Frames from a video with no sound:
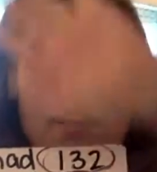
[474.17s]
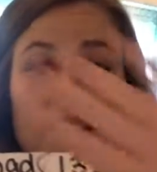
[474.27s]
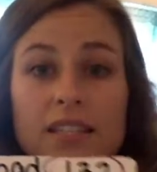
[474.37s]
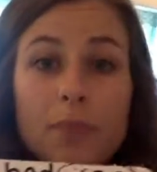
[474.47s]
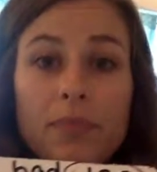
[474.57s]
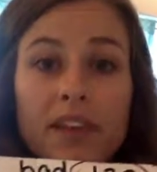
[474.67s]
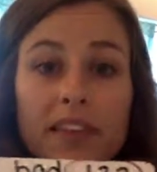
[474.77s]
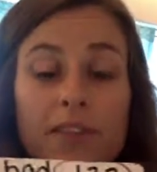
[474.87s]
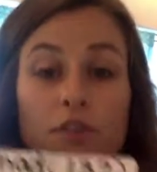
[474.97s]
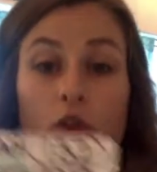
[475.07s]
something,
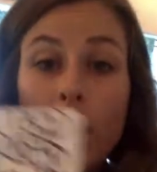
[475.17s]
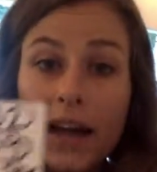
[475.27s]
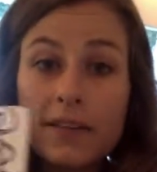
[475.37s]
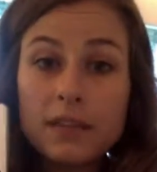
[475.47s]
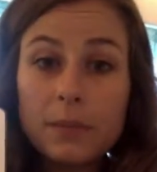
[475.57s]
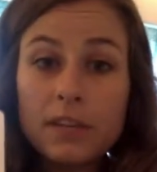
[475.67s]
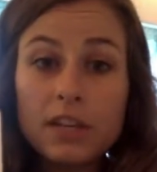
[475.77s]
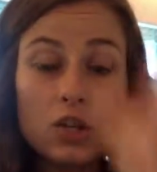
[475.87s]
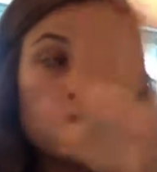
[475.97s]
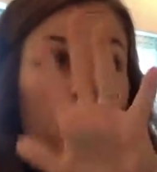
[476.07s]
like if you have something
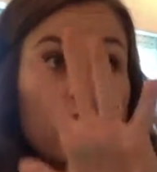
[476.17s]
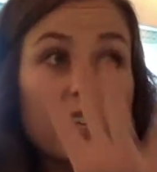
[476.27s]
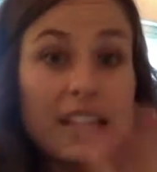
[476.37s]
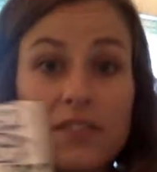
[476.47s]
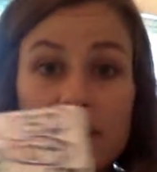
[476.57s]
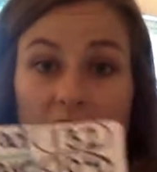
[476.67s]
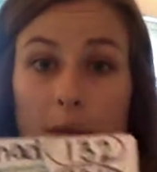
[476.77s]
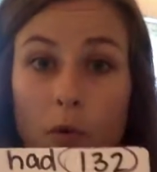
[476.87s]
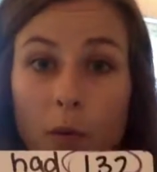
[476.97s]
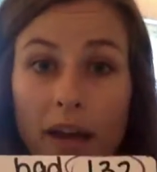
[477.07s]
and you start giving
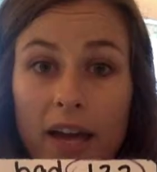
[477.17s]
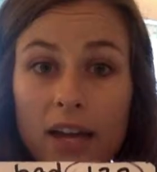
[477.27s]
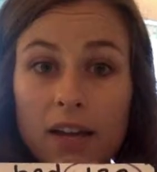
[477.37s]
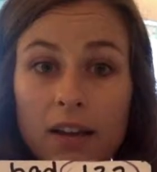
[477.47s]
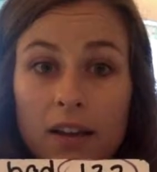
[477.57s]
some away,